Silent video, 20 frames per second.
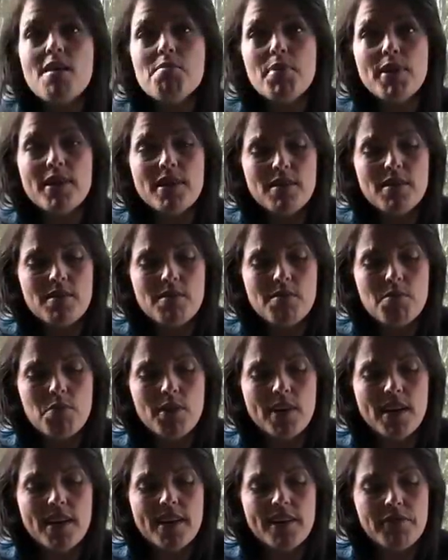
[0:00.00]
But
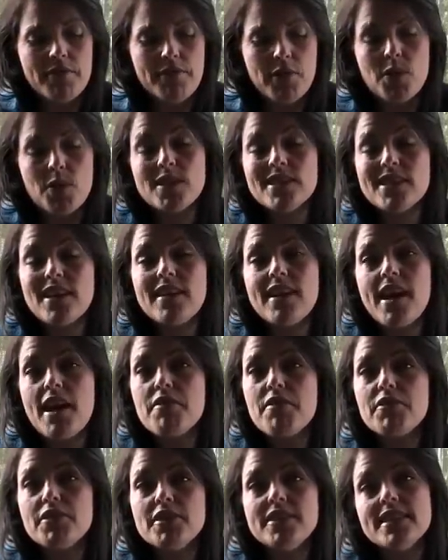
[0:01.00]
what I focus on
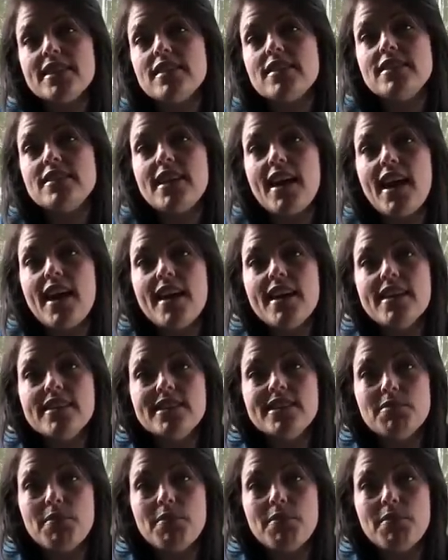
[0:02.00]
every single day is